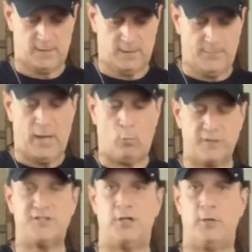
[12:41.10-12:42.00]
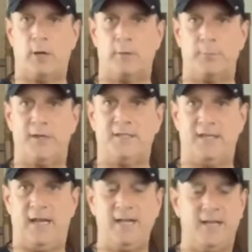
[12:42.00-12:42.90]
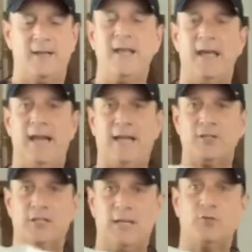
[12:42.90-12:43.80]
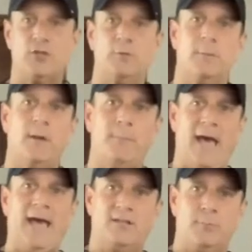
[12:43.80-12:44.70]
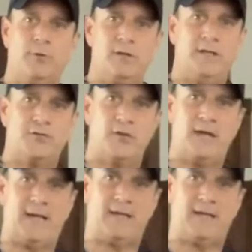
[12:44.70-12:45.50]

about once a year you want to replace it. It actually gives you a bag to put it in so you're not